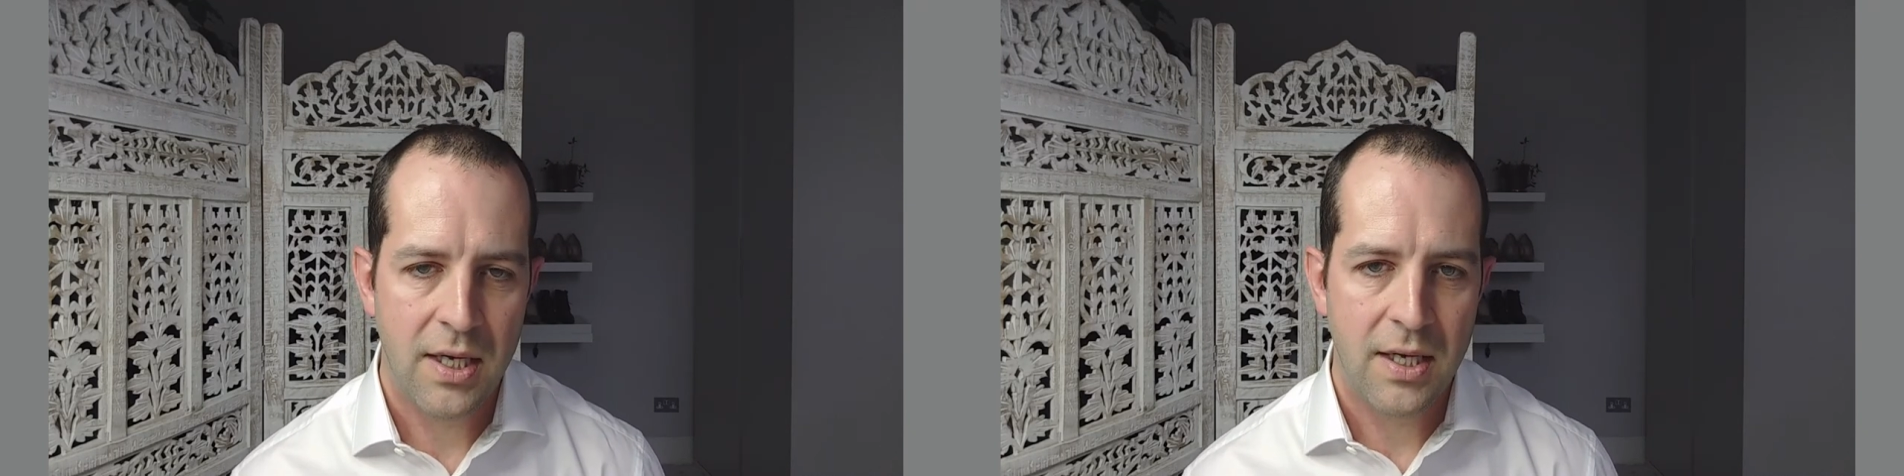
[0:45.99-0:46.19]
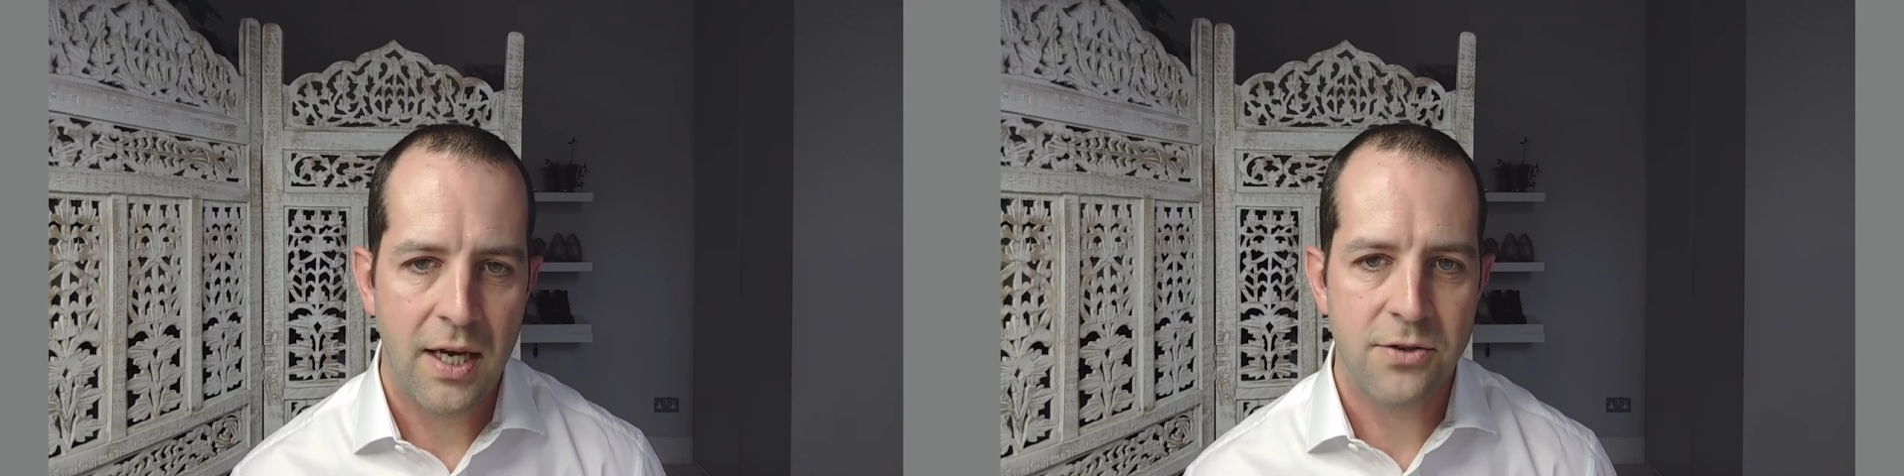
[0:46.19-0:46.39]

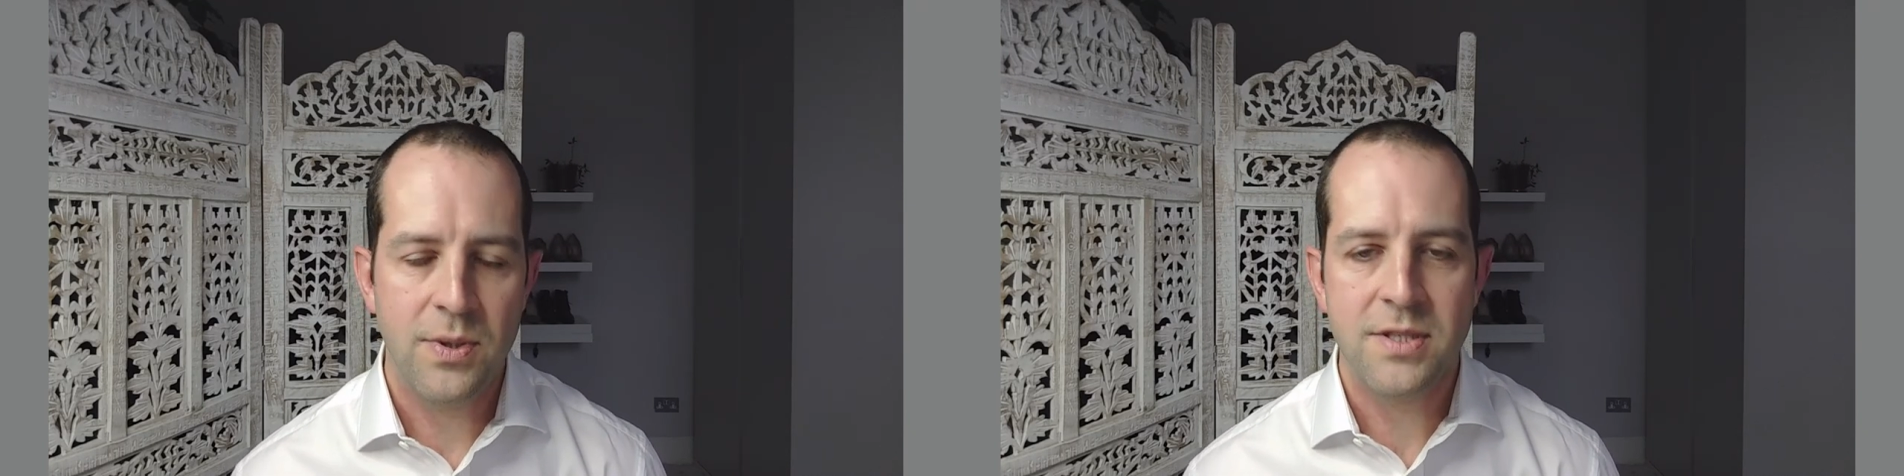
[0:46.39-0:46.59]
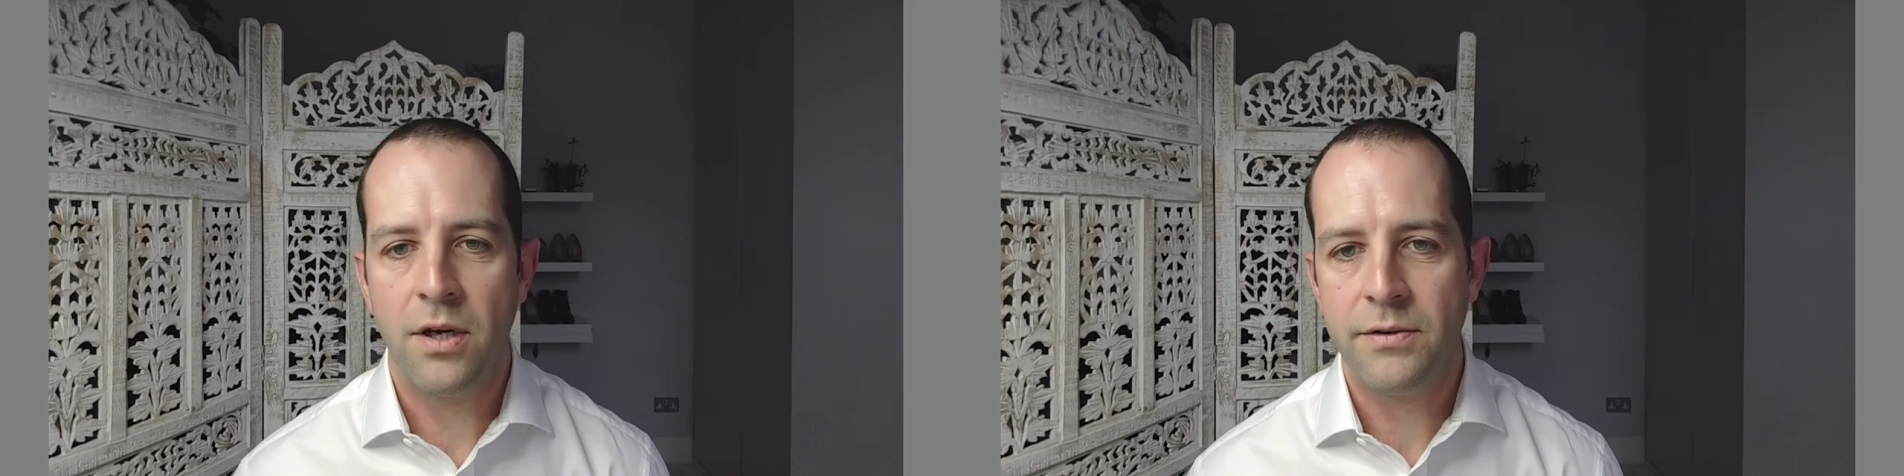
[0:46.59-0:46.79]
As a
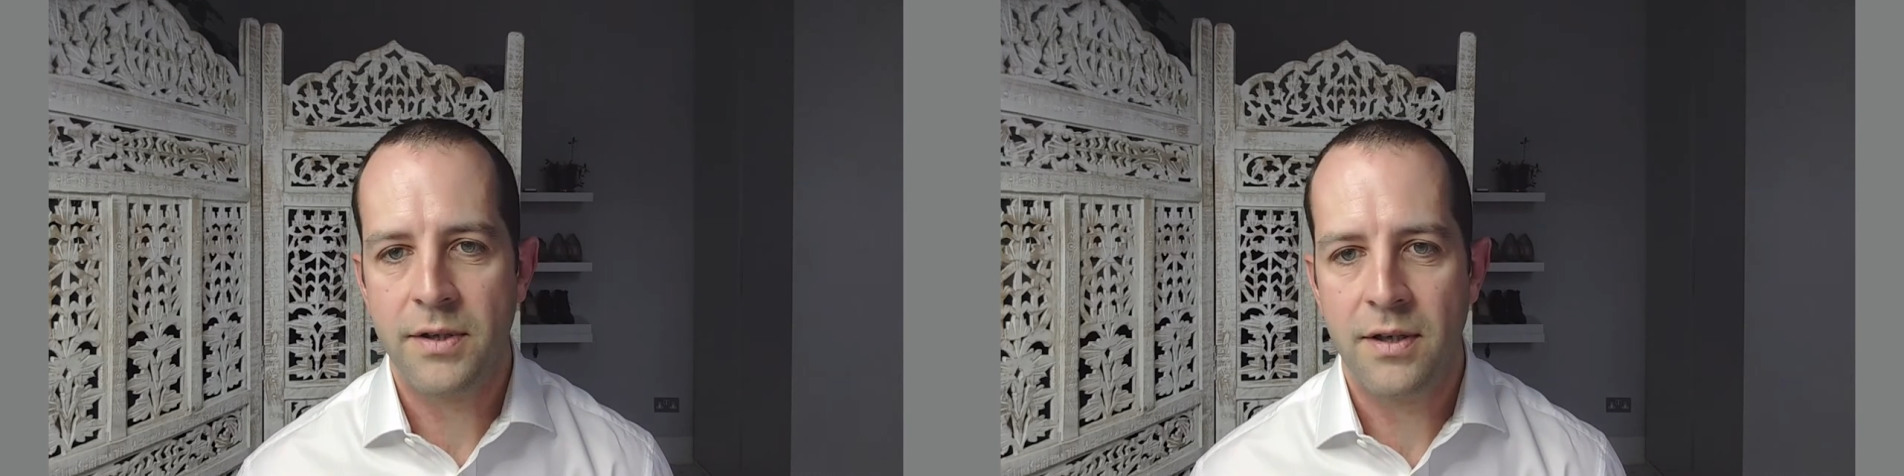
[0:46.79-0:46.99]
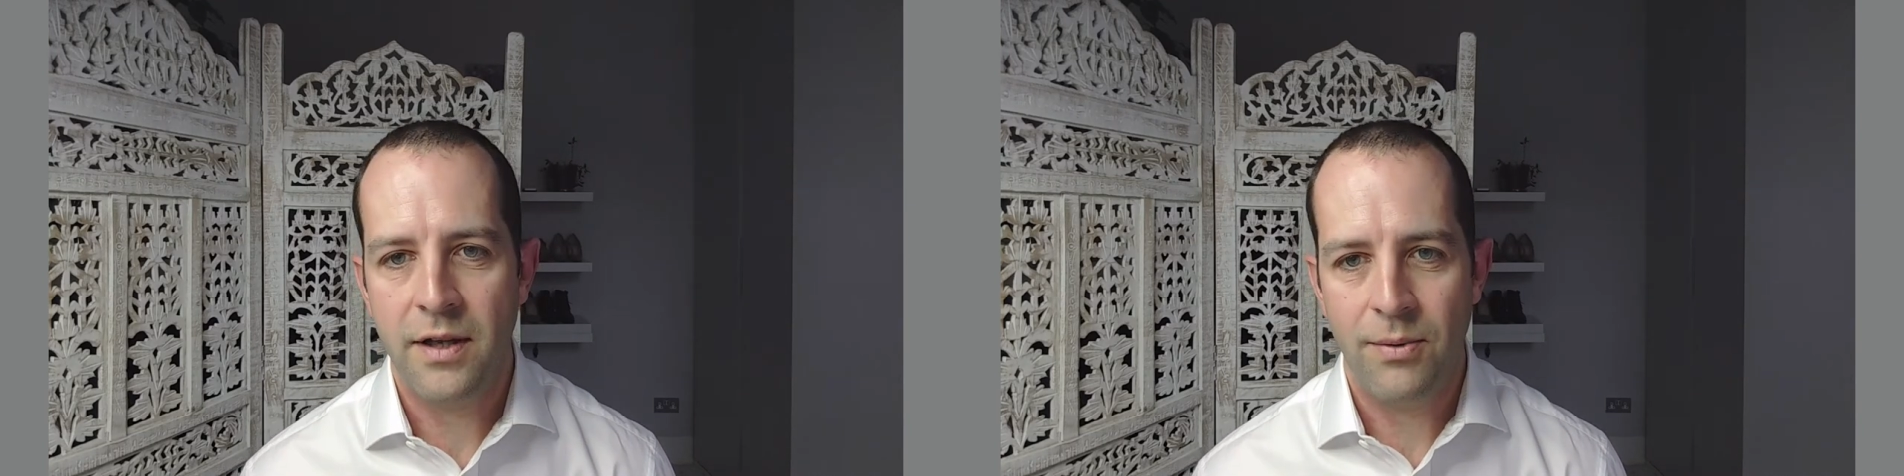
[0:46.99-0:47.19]
result,
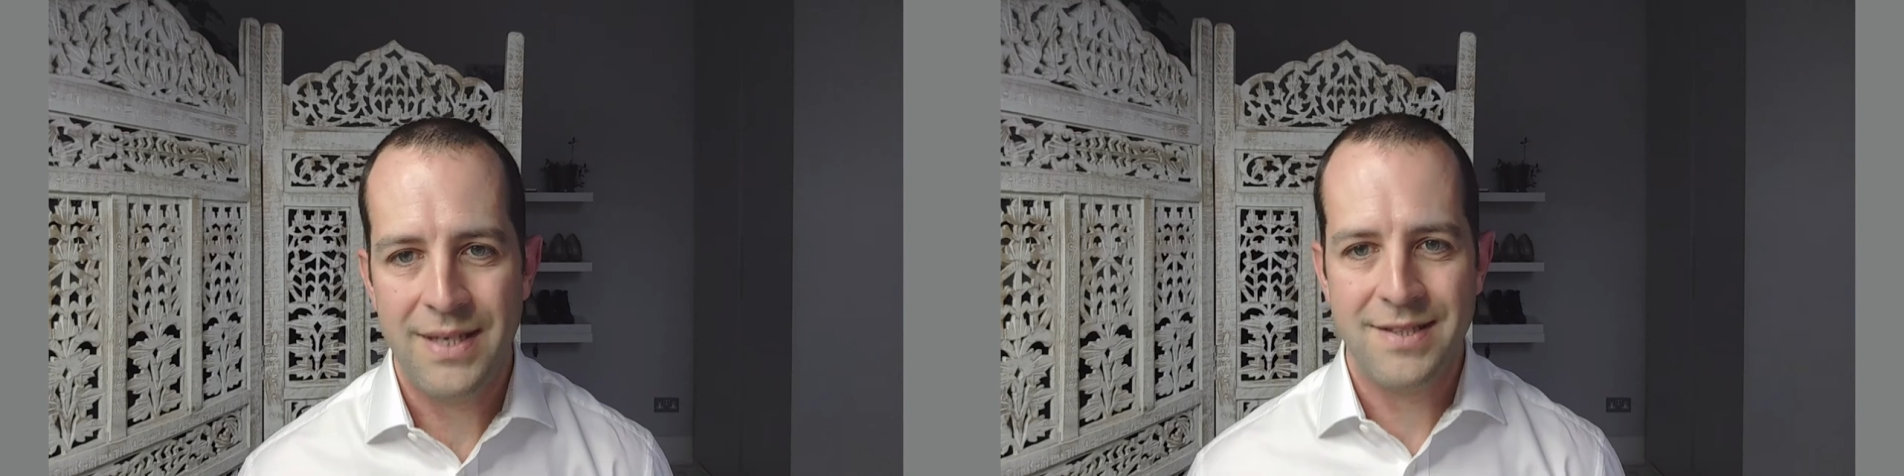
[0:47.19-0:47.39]
they raked